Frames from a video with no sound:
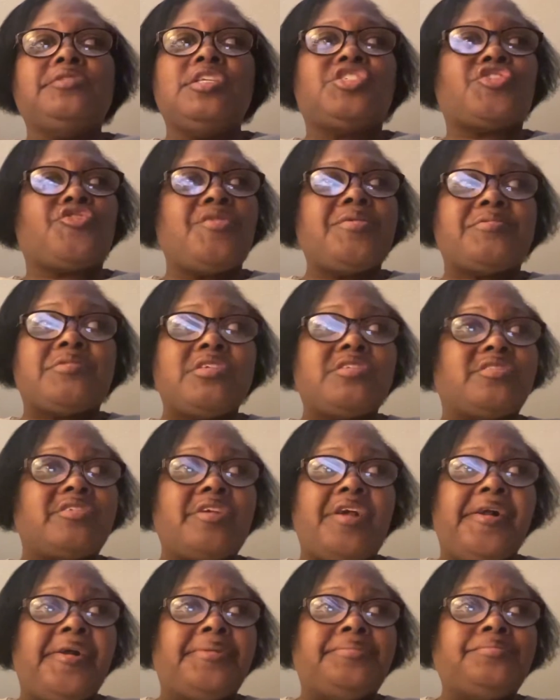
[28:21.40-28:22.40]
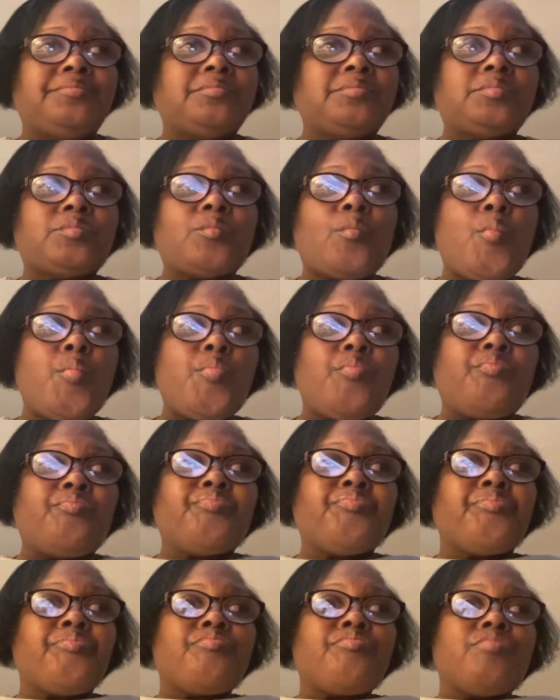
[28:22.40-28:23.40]
scripture says,
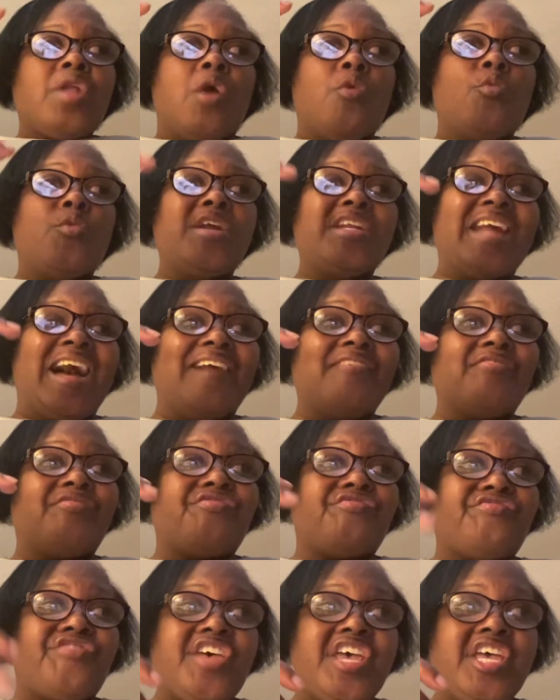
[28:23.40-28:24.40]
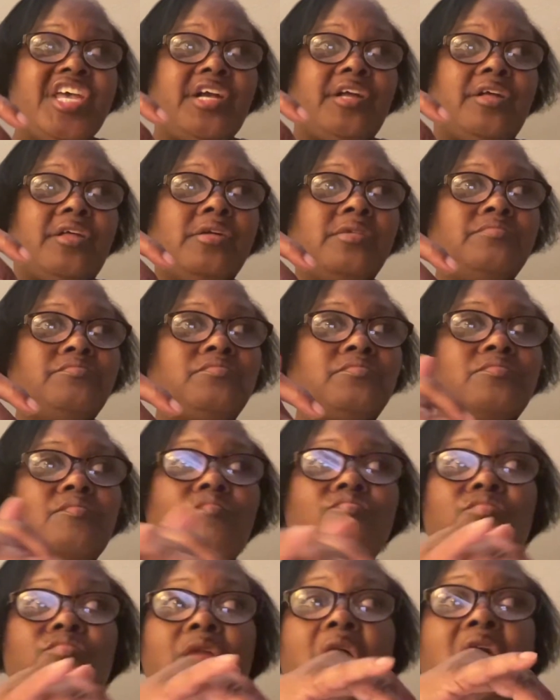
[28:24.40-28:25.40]
when I think
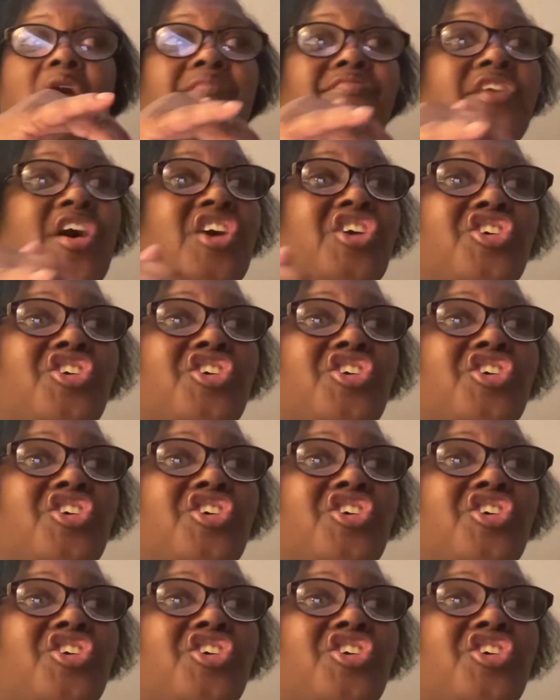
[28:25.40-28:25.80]
of the